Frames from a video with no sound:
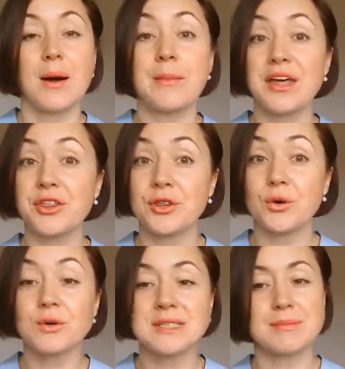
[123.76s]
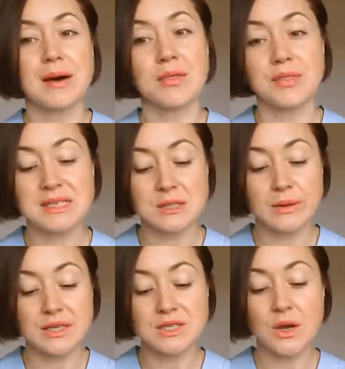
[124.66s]
my thoughts about this
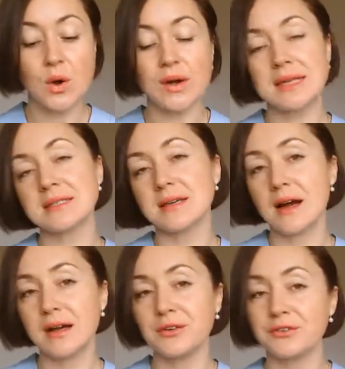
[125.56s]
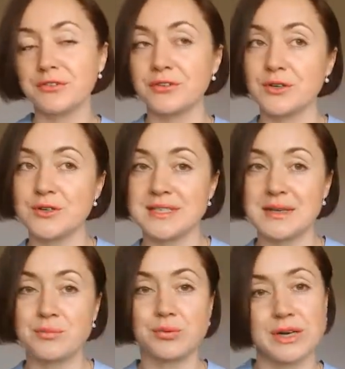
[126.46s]
one. So it's kind of first
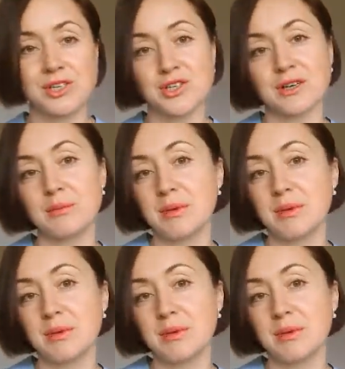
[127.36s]
impression